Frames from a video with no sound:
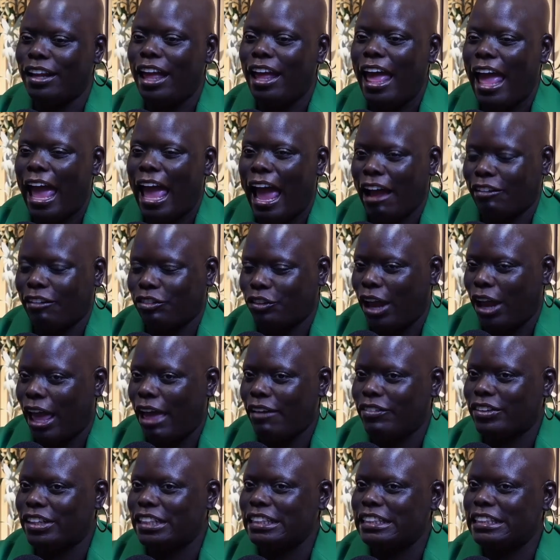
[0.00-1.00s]
after
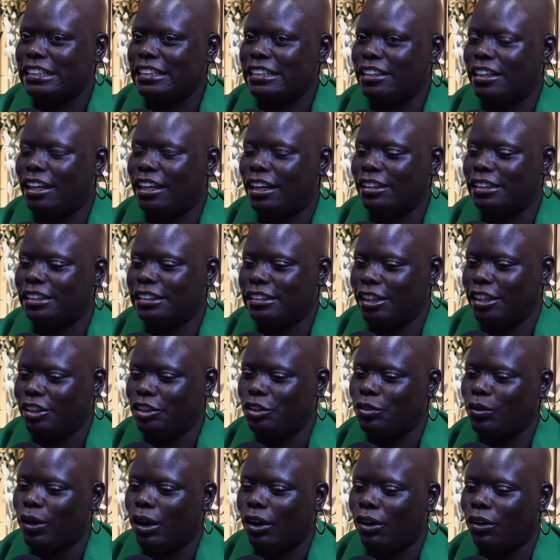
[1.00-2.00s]
having a
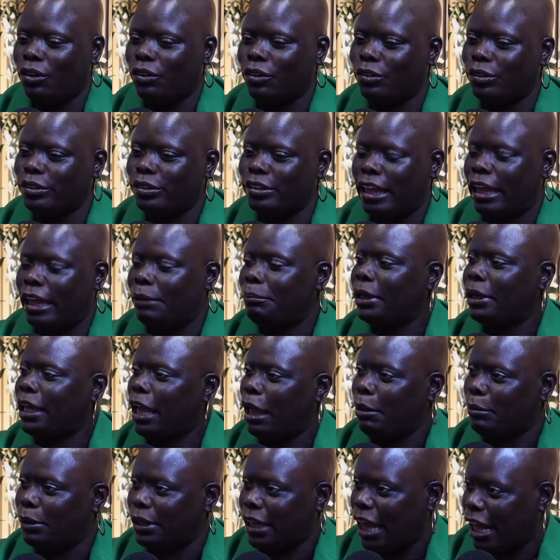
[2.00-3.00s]
10-year-old that
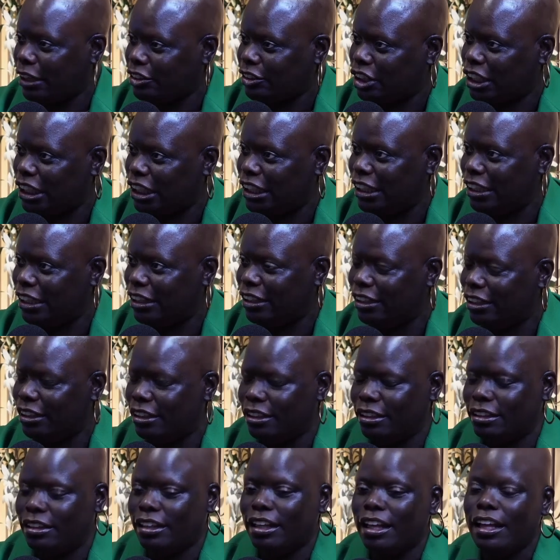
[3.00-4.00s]
became a latchkey
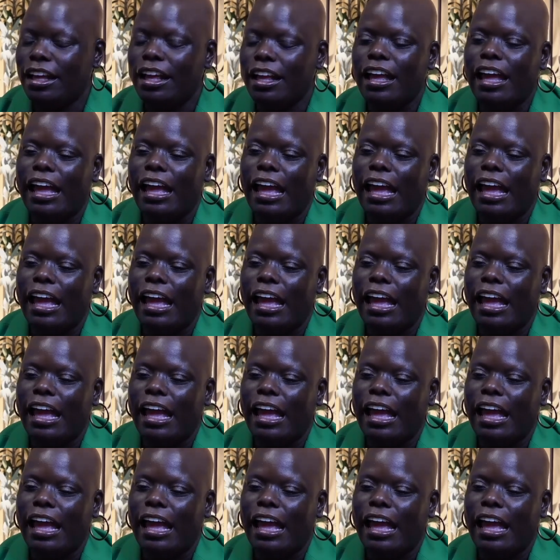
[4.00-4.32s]
kid.